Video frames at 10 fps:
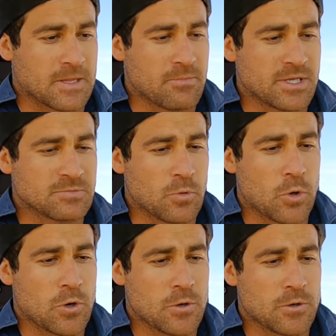It means
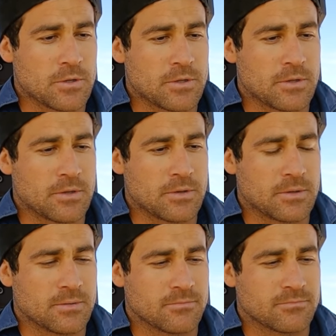more,
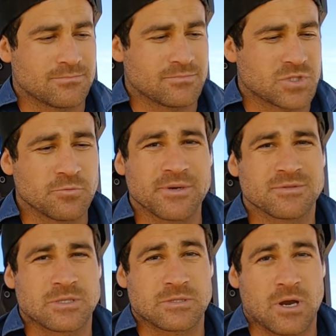2
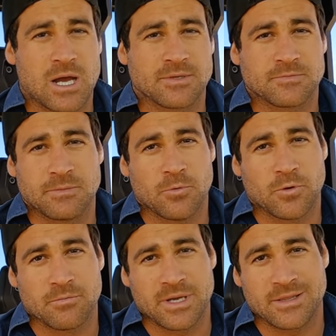million subscribers mean
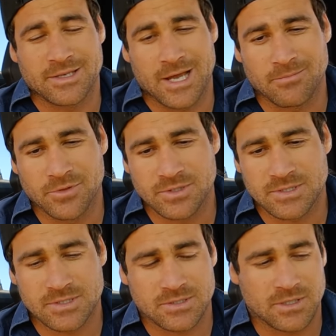more than me in
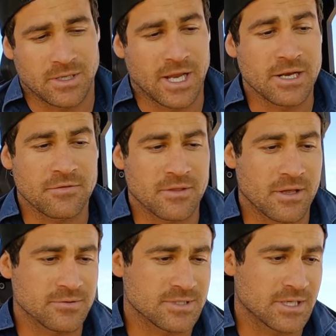numbers and anything
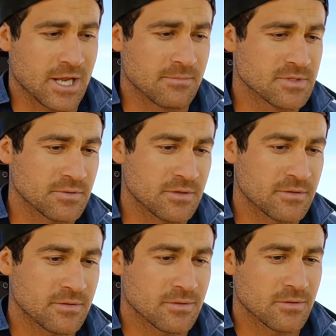else that comes with
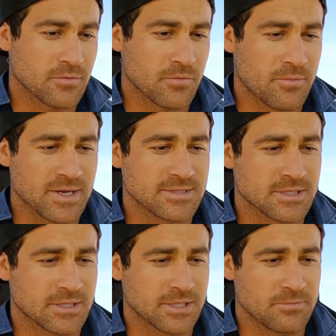
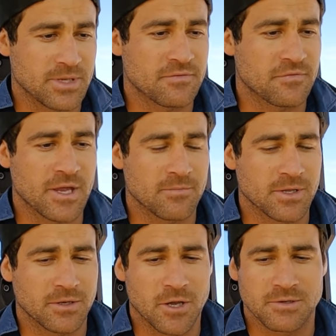basically a big
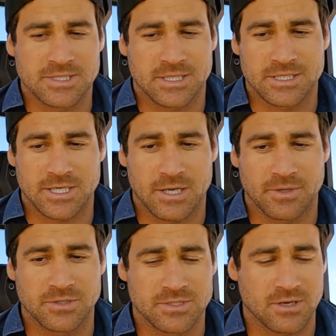family. I know it's cliche,
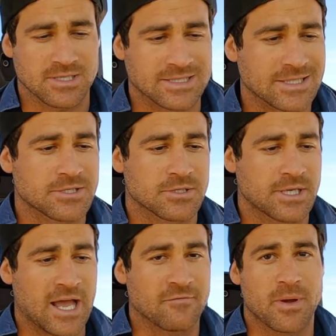but you guys
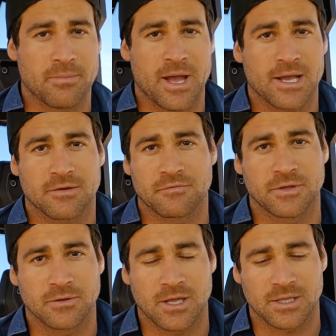literally have my back. I
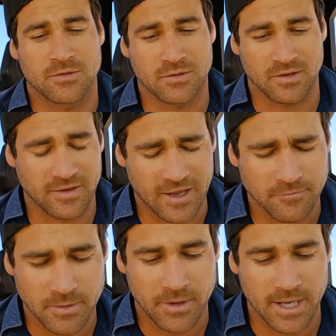feel like you guys
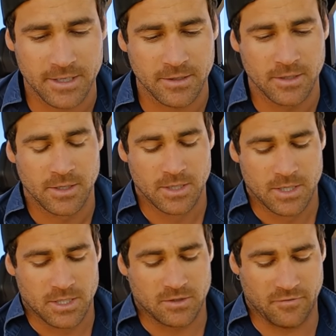have my back.
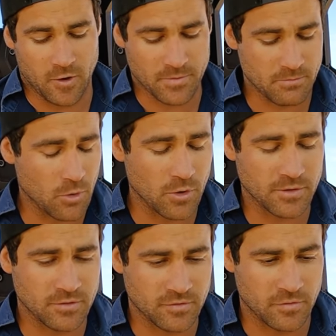You've helped me more
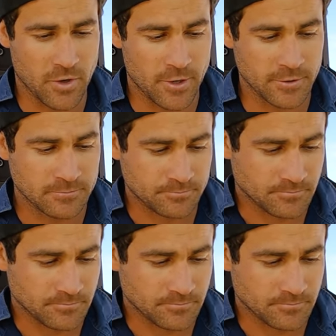than you know.